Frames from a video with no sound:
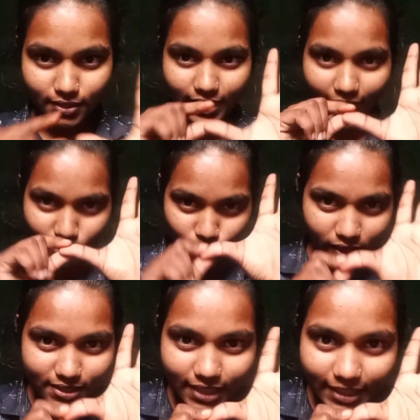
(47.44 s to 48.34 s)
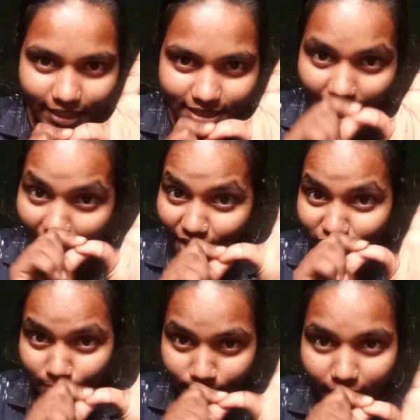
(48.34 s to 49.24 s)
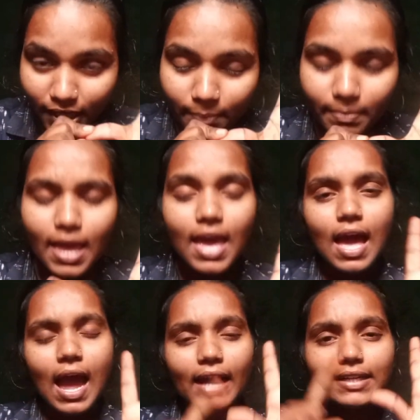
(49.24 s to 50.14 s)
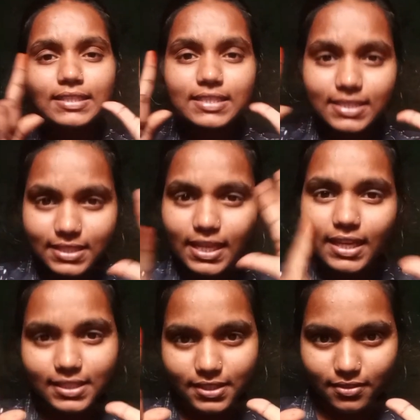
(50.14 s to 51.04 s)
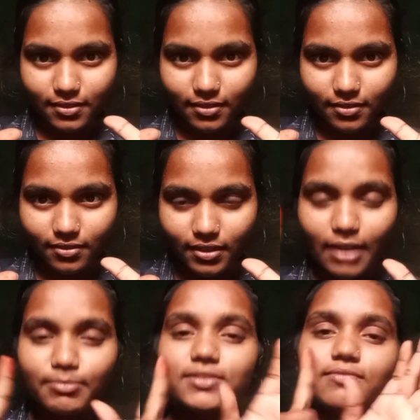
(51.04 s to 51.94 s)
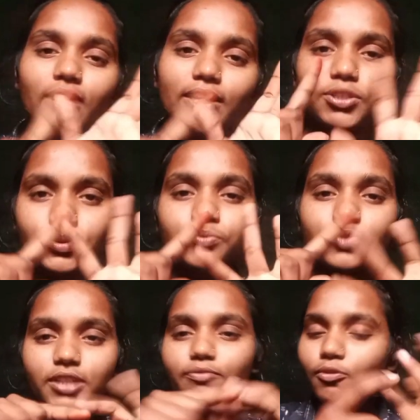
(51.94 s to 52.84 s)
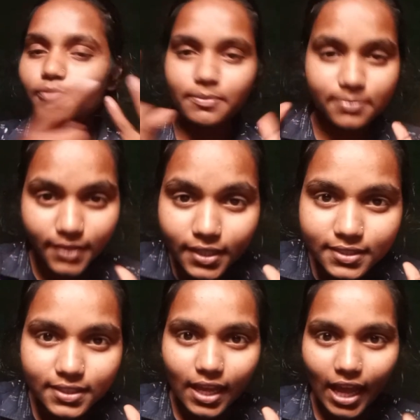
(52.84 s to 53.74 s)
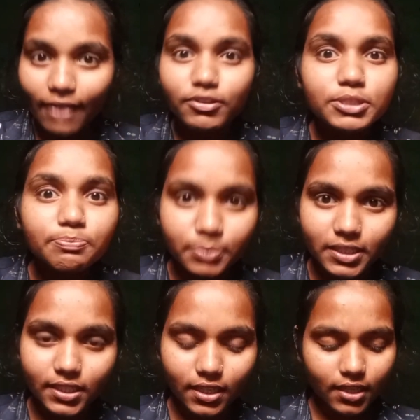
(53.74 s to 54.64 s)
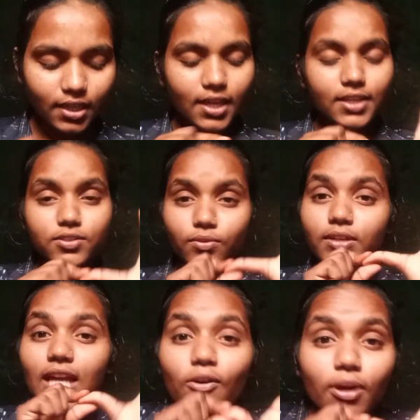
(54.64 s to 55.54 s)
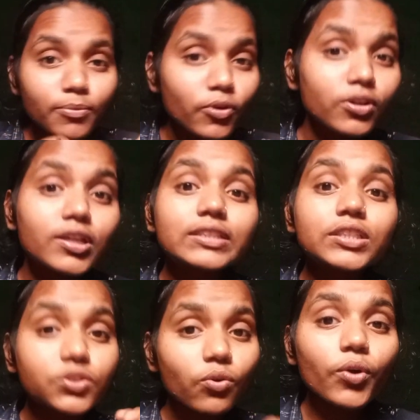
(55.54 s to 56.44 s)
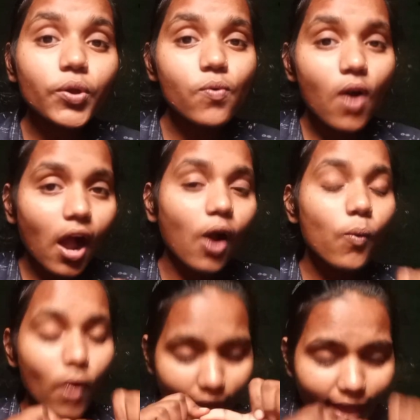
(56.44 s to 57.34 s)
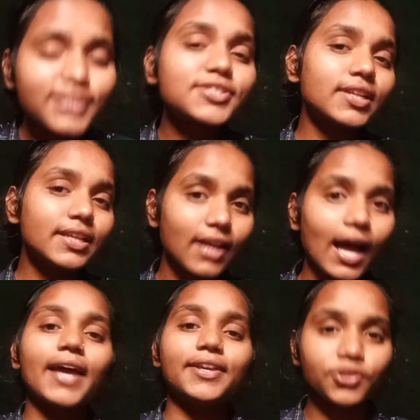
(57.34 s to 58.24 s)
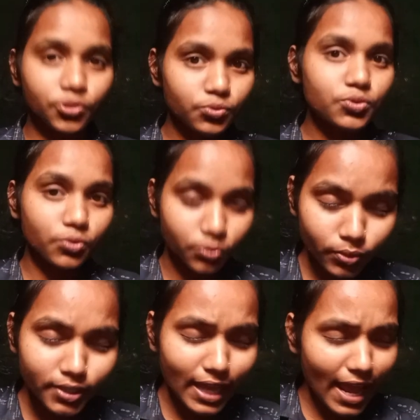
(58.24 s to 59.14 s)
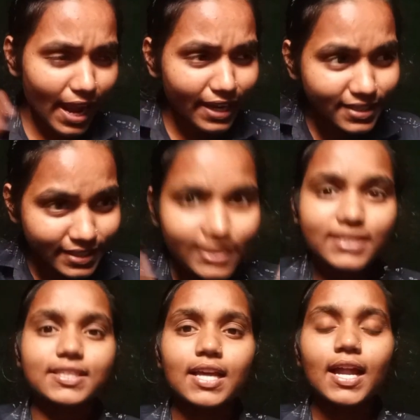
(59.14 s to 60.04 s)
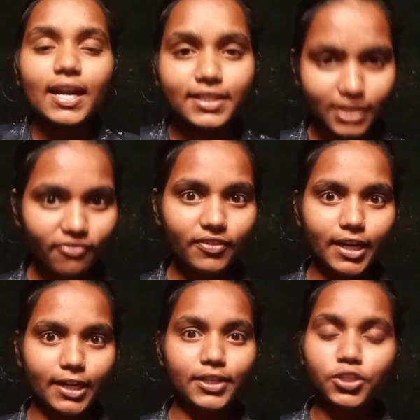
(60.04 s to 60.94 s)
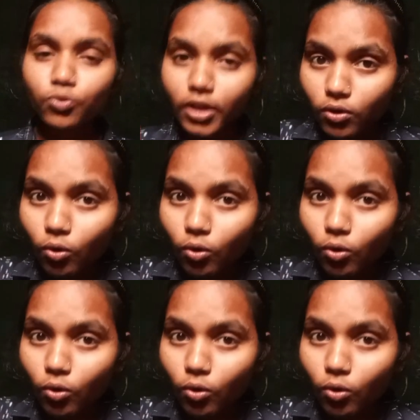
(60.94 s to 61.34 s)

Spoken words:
like one sentence I will pick up, and six, I mean, 1 2 3 4 5 6 I will speak. So now I'm gonna show you how actually I used to do it. And yes, definitely you can